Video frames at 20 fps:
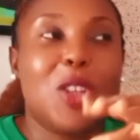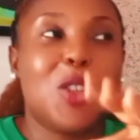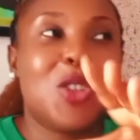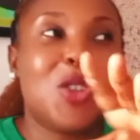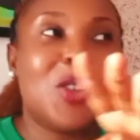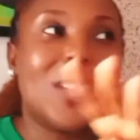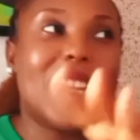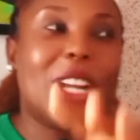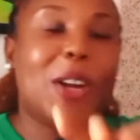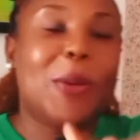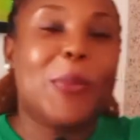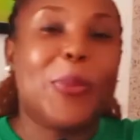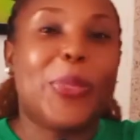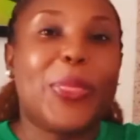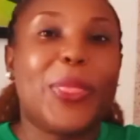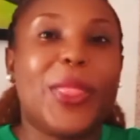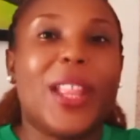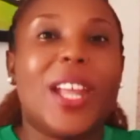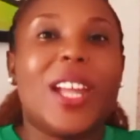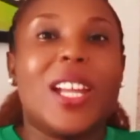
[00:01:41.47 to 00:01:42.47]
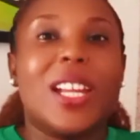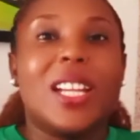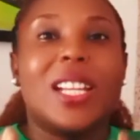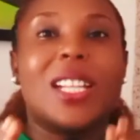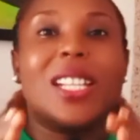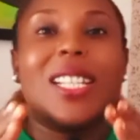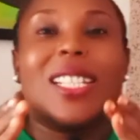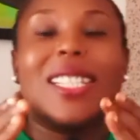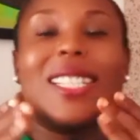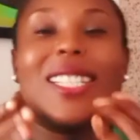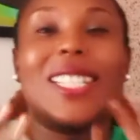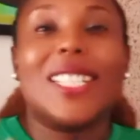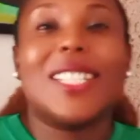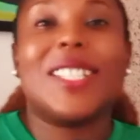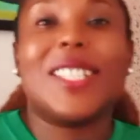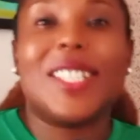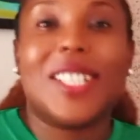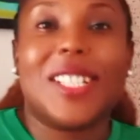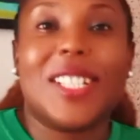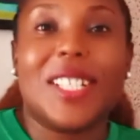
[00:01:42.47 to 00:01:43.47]
So now,
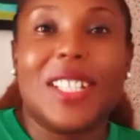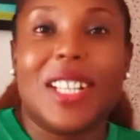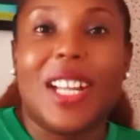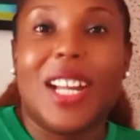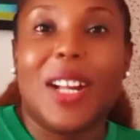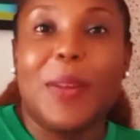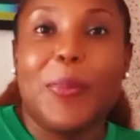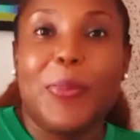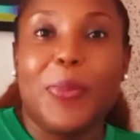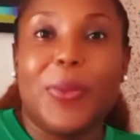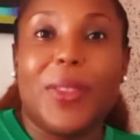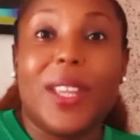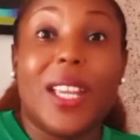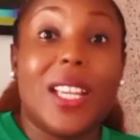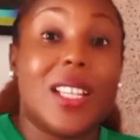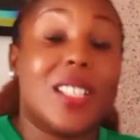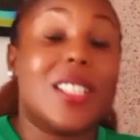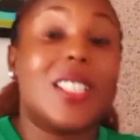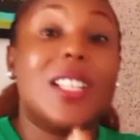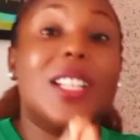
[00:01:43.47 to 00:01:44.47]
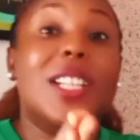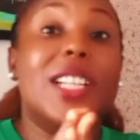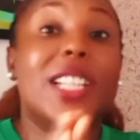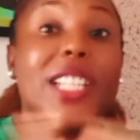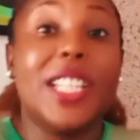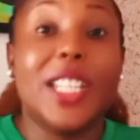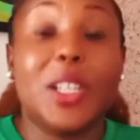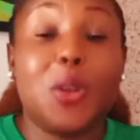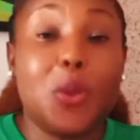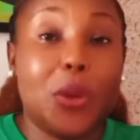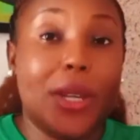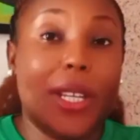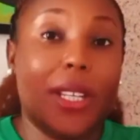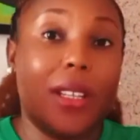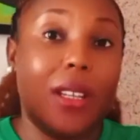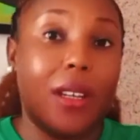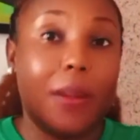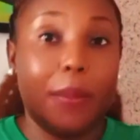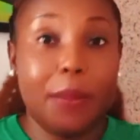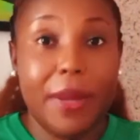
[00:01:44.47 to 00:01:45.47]
this thickener is a
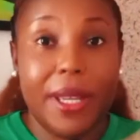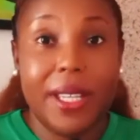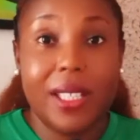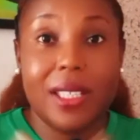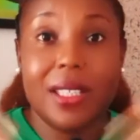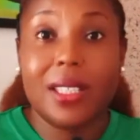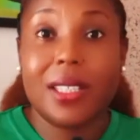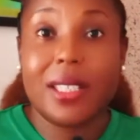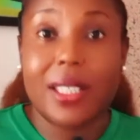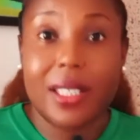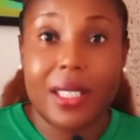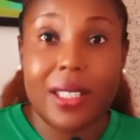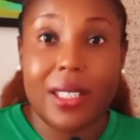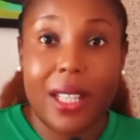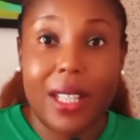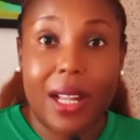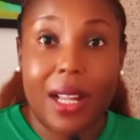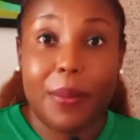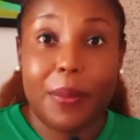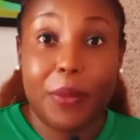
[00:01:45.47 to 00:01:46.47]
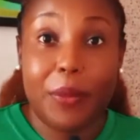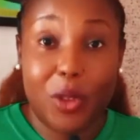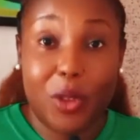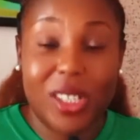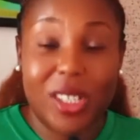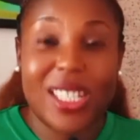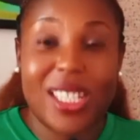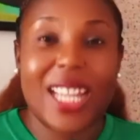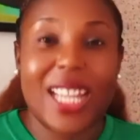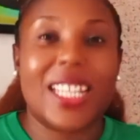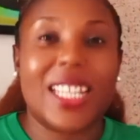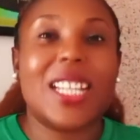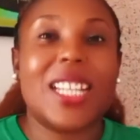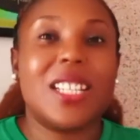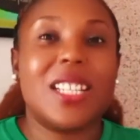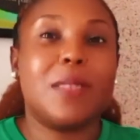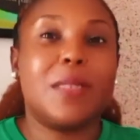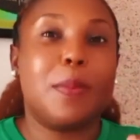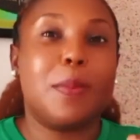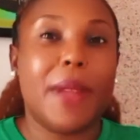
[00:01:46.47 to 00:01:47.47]
liquid-based thickener. You understand? It
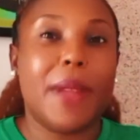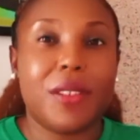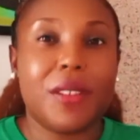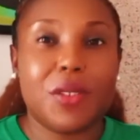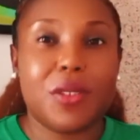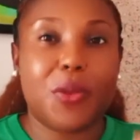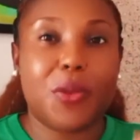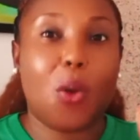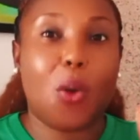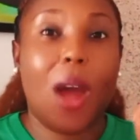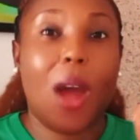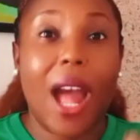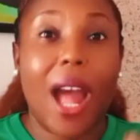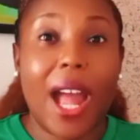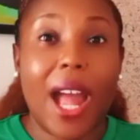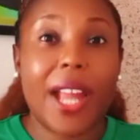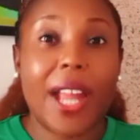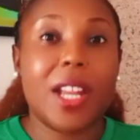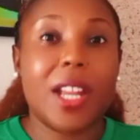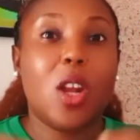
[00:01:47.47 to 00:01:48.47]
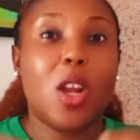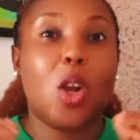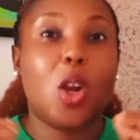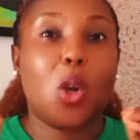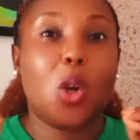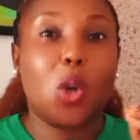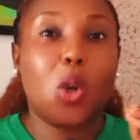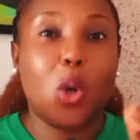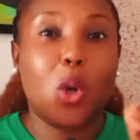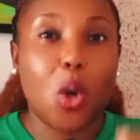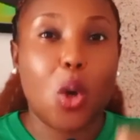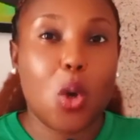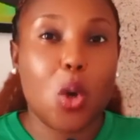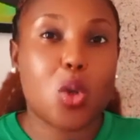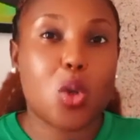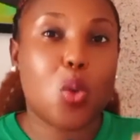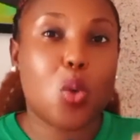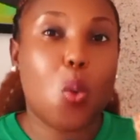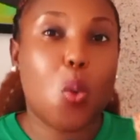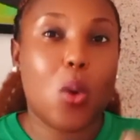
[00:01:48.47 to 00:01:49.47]
is best for high
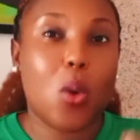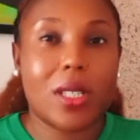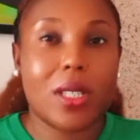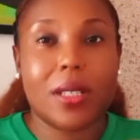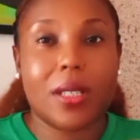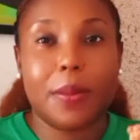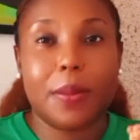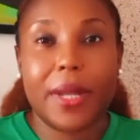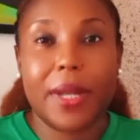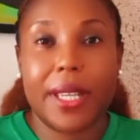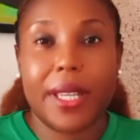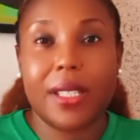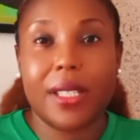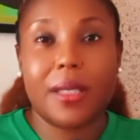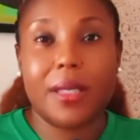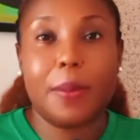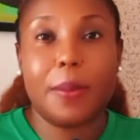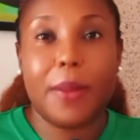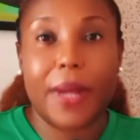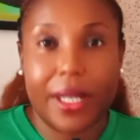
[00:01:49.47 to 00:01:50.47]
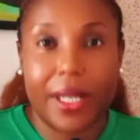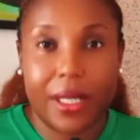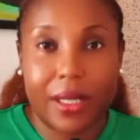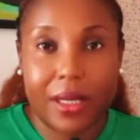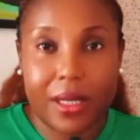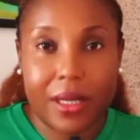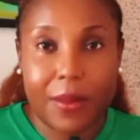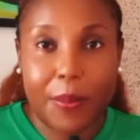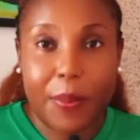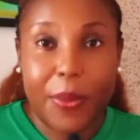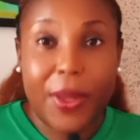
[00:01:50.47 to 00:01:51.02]
gloss water-based paint,